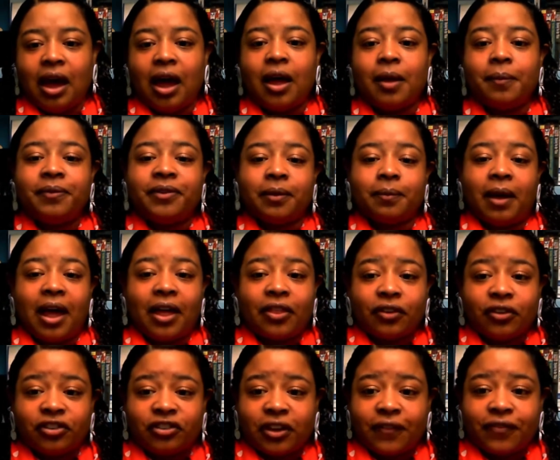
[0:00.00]
Some
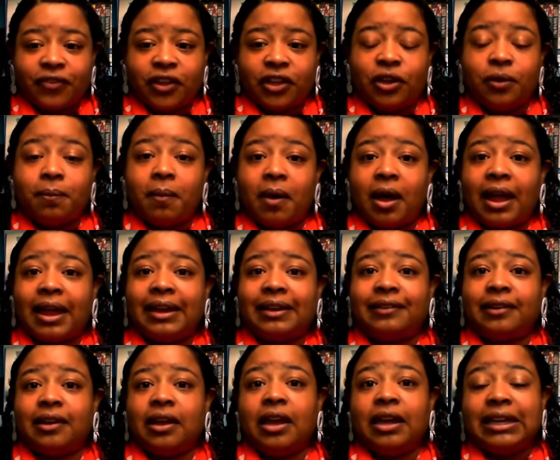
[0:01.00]
other stuff that you might
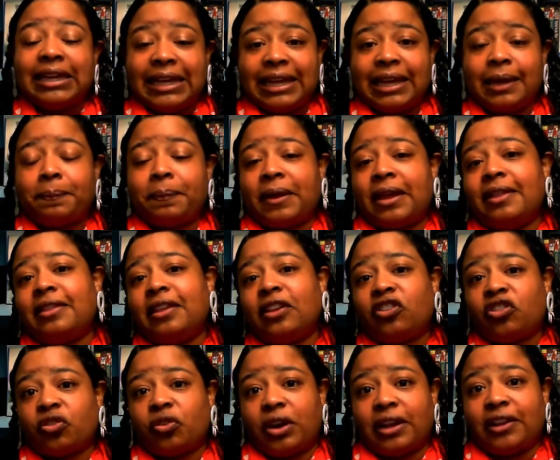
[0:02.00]
keep in this
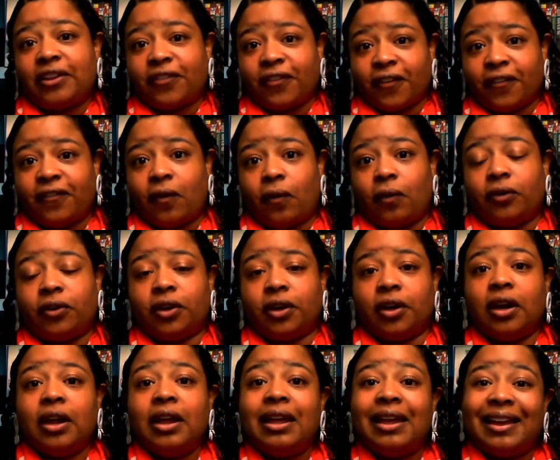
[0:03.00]
transfer
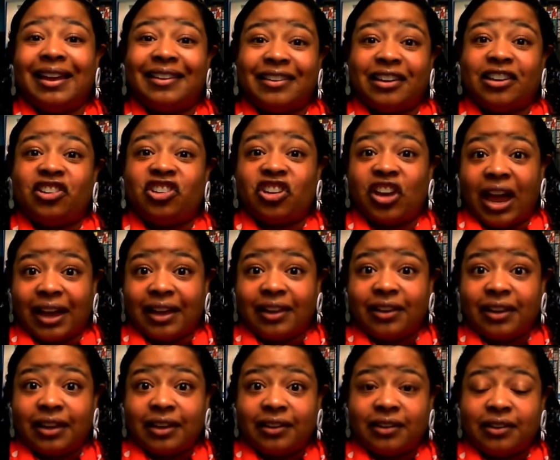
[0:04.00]
folder is a
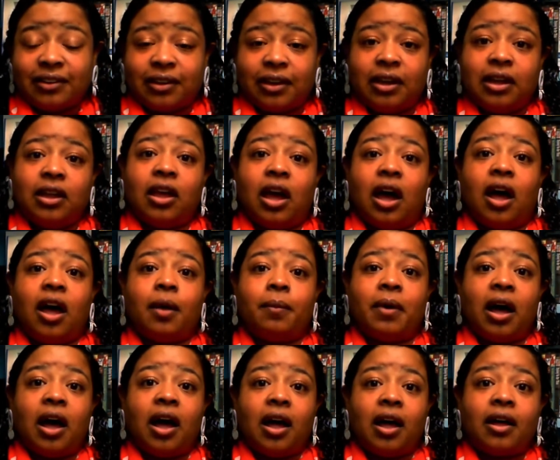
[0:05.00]
checklist
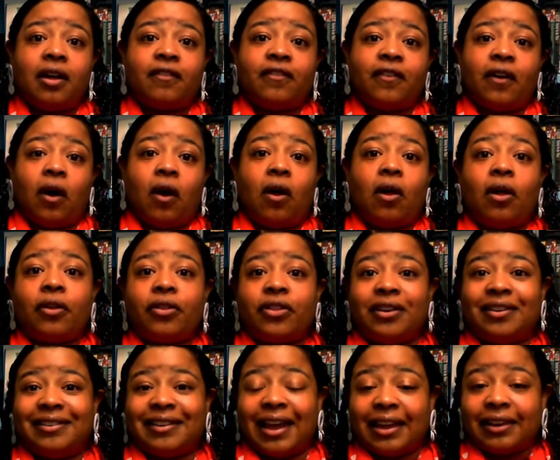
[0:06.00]
of all the
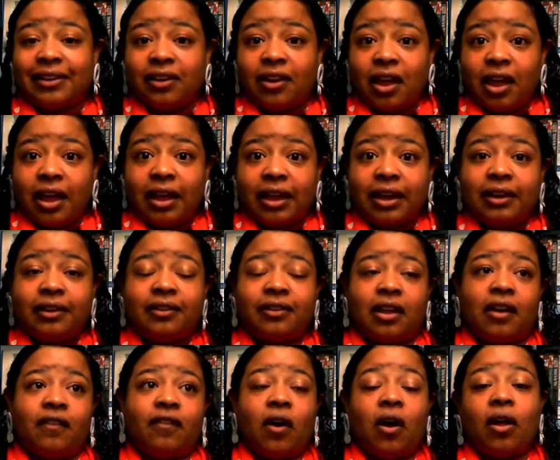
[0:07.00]
deadlines,
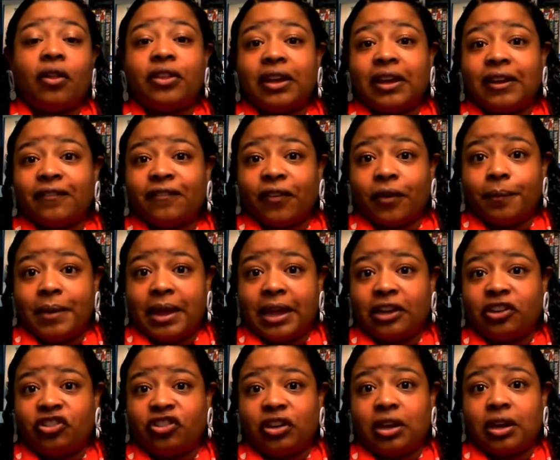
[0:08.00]
of all the
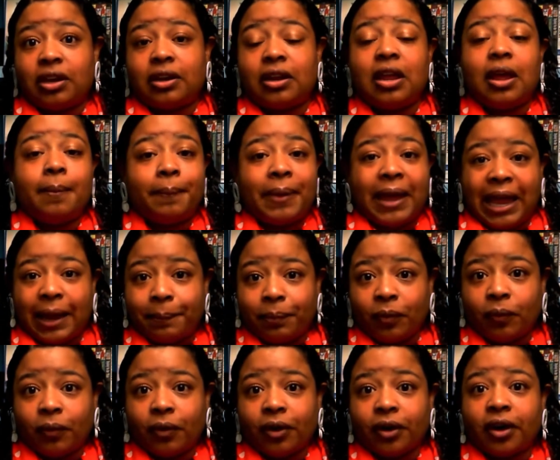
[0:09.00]
information,
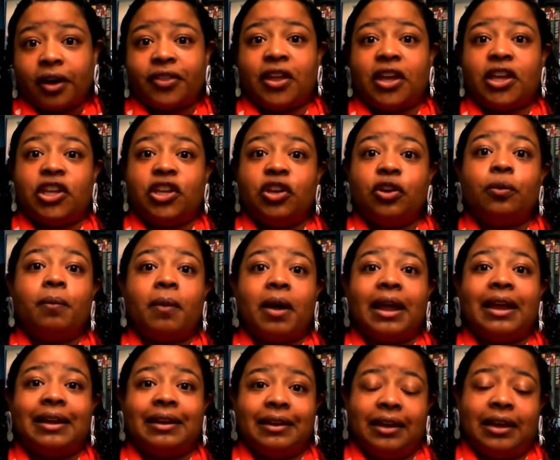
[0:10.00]
paperwork that you
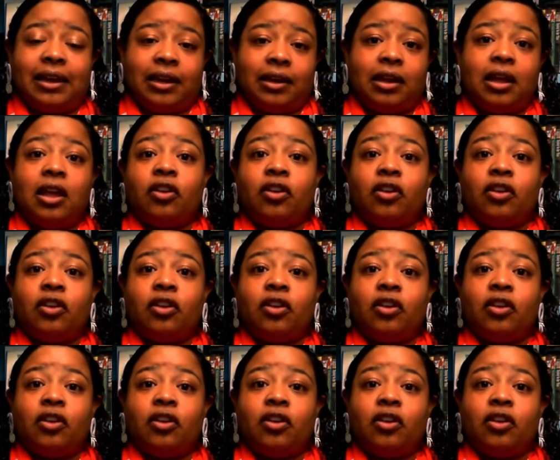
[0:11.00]
might need.